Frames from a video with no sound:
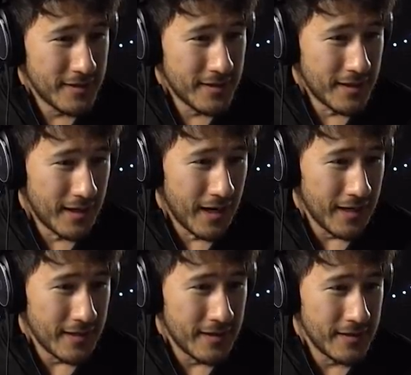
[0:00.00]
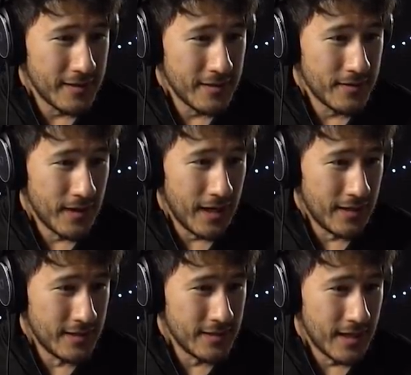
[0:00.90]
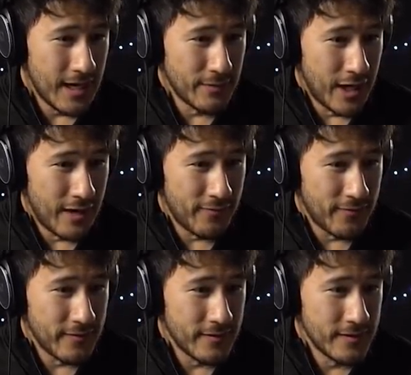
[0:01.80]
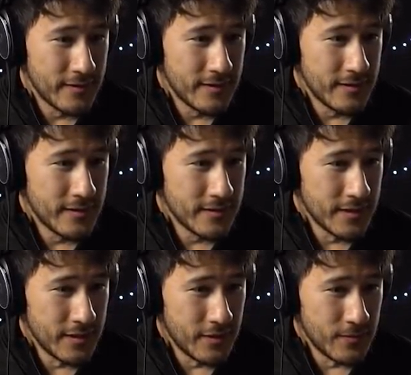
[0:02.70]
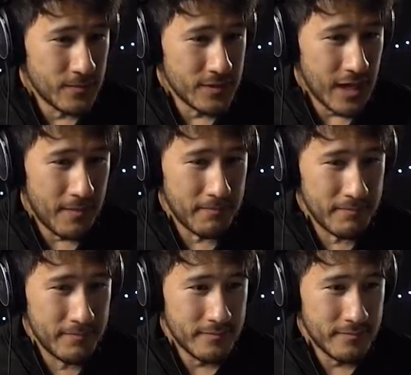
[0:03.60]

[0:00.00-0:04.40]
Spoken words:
Alright. Well, I'm off. To do something.